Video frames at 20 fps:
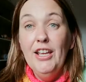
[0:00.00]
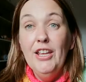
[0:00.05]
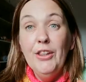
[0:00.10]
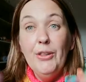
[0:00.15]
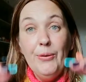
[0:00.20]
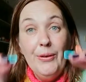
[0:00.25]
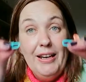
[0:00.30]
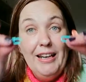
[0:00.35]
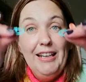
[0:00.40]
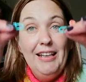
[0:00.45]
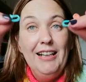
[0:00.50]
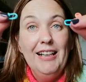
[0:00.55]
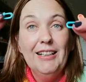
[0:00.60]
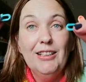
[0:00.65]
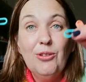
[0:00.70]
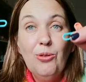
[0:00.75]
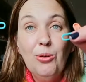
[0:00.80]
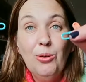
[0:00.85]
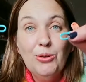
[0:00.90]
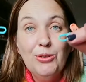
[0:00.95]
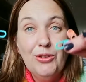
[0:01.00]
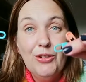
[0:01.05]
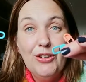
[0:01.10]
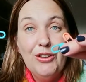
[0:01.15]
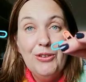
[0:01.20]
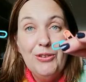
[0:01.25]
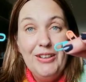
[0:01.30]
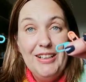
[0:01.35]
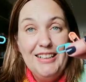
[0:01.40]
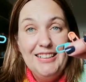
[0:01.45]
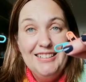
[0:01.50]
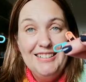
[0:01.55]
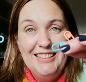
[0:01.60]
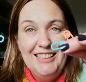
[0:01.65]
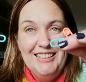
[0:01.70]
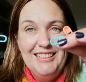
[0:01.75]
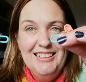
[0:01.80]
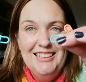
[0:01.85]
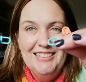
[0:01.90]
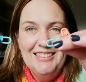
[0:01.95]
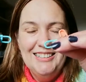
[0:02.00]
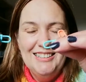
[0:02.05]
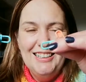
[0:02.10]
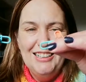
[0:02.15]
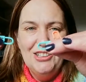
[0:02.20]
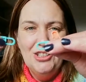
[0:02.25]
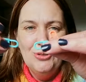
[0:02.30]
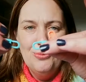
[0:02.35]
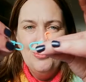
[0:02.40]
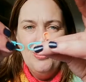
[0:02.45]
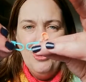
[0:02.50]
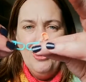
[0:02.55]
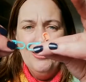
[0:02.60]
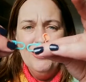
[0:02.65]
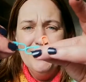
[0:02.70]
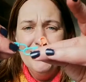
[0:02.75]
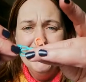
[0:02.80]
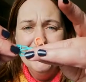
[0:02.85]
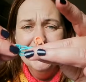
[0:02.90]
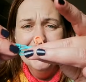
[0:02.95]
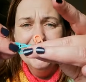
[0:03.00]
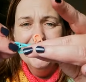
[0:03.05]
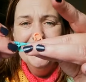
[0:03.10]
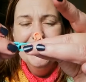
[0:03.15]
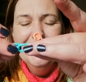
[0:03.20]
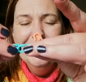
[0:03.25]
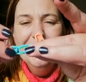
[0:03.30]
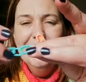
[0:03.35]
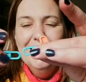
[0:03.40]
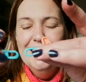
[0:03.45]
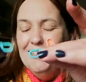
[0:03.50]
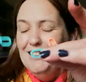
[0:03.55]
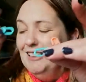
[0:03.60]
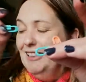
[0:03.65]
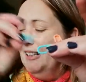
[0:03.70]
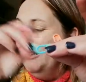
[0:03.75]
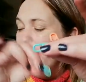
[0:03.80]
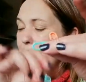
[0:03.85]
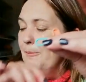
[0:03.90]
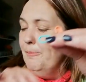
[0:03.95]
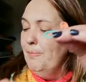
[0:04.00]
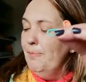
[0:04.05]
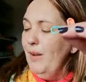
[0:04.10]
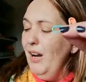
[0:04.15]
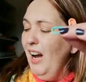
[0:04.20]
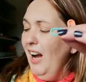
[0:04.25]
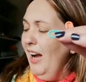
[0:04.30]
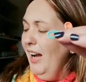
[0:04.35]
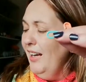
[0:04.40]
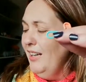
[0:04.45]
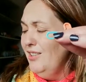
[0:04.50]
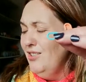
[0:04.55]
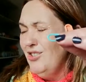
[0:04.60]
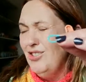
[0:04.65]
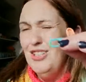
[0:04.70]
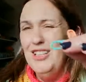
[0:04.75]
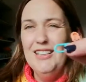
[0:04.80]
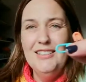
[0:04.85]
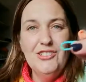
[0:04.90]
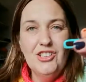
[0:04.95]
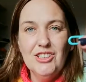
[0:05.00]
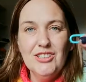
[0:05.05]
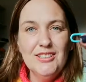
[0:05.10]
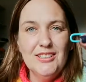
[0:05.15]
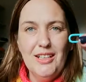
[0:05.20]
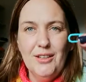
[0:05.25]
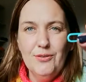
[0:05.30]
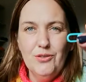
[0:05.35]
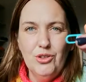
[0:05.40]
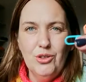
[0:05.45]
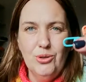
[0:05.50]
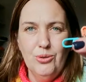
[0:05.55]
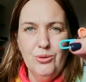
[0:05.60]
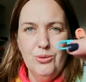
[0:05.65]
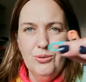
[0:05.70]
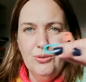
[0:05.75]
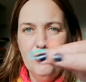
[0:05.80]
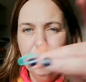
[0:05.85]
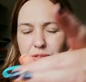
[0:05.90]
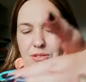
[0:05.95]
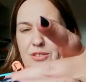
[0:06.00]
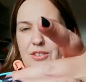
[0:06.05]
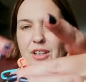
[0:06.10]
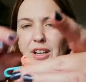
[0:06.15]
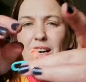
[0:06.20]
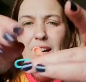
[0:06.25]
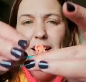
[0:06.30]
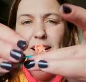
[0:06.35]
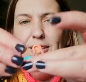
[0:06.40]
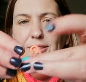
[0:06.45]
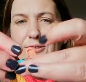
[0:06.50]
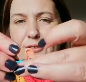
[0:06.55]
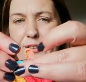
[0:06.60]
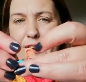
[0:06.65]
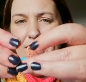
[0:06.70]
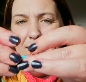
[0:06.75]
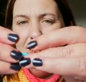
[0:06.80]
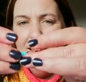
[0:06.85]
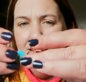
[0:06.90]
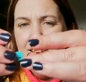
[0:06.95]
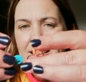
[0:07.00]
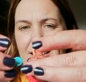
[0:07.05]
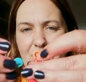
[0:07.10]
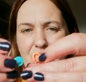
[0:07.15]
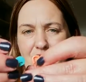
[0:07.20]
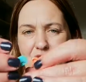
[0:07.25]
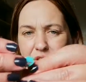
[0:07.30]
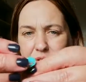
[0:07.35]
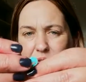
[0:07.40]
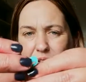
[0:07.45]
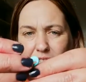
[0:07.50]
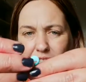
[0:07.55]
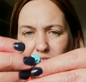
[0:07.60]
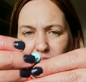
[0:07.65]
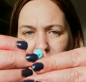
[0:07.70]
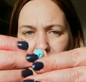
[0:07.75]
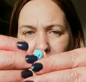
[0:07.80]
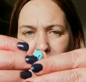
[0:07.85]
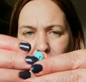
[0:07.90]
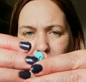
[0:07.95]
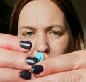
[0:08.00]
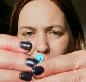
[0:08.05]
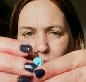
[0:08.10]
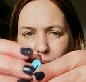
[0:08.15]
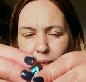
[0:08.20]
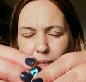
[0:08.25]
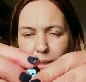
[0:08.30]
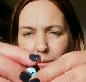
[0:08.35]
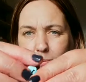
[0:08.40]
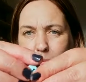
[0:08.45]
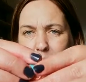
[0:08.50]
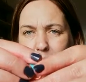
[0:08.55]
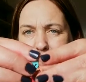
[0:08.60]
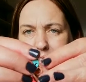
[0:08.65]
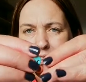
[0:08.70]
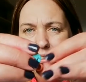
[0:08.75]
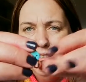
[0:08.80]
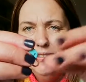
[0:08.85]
3. It calls for 3 stitch markers. I usually just have 2. I don't find it necessary to have 3, but